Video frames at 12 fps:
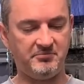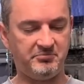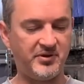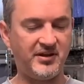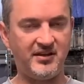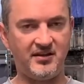
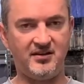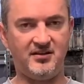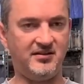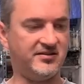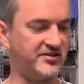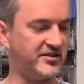being
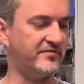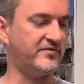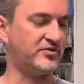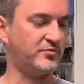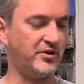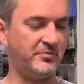a
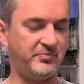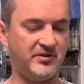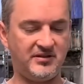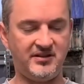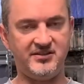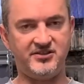service
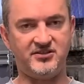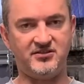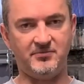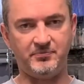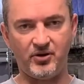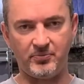weapon is
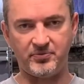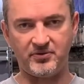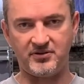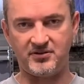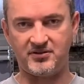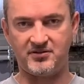
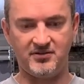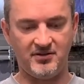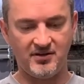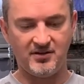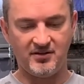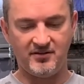popular
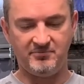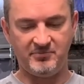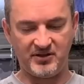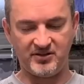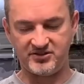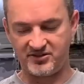
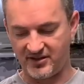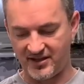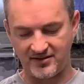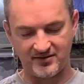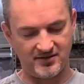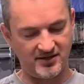because of
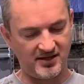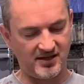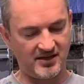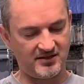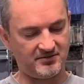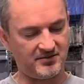that,
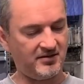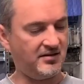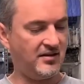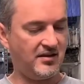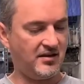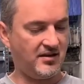and
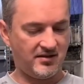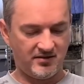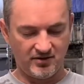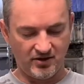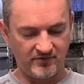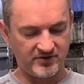
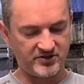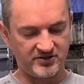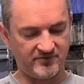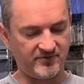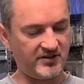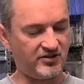obviously
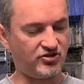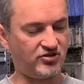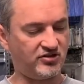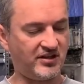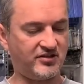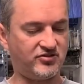the finishing
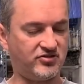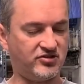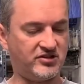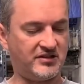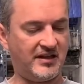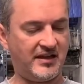
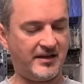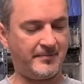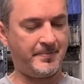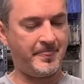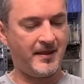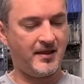touches.
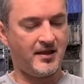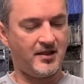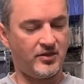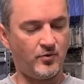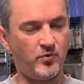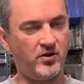
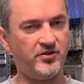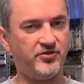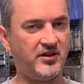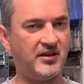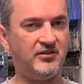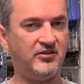The one
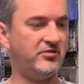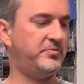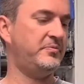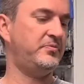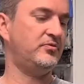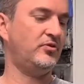thing a lot of
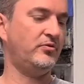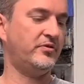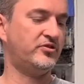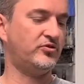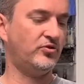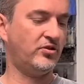people
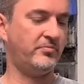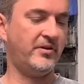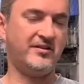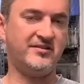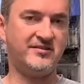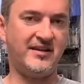always talk
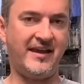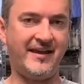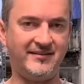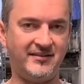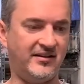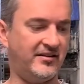about is the
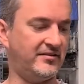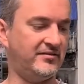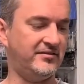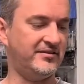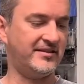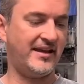handguard.
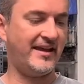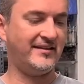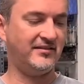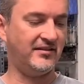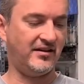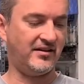This
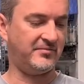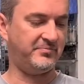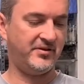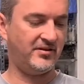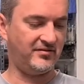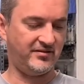handguard
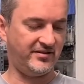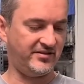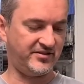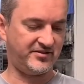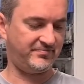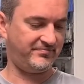apparently
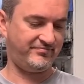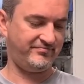is